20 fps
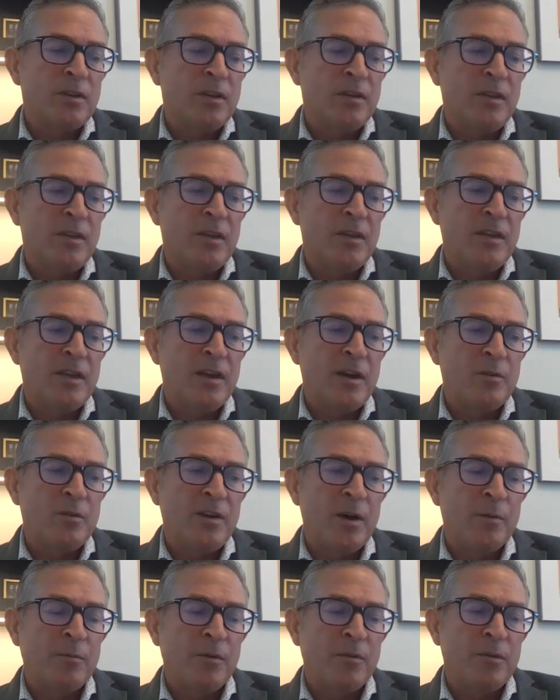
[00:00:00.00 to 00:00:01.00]
And the
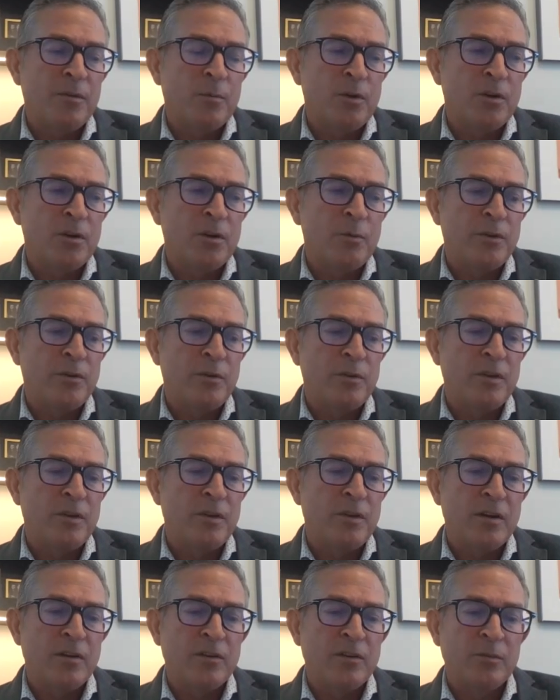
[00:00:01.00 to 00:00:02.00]
outcome of the work we do
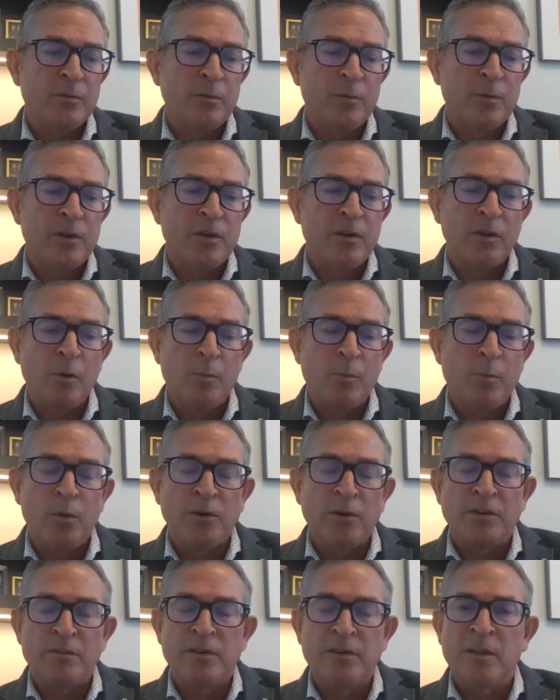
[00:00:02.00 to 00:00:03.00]
there is what we call a
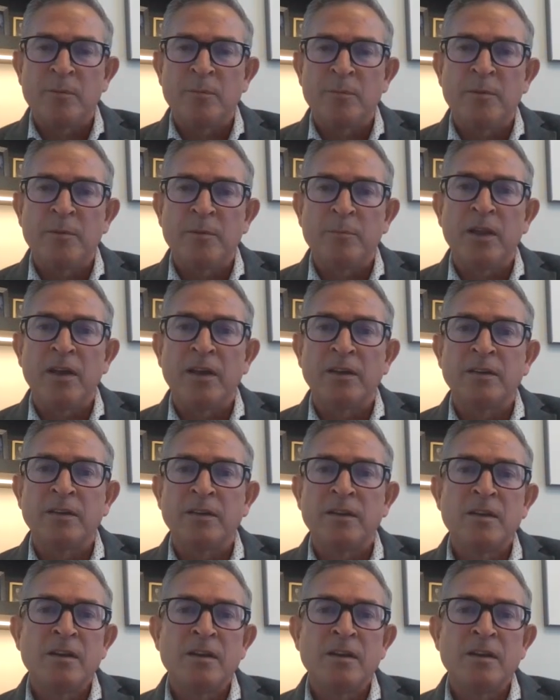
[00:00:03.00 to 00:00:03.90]
board development plan.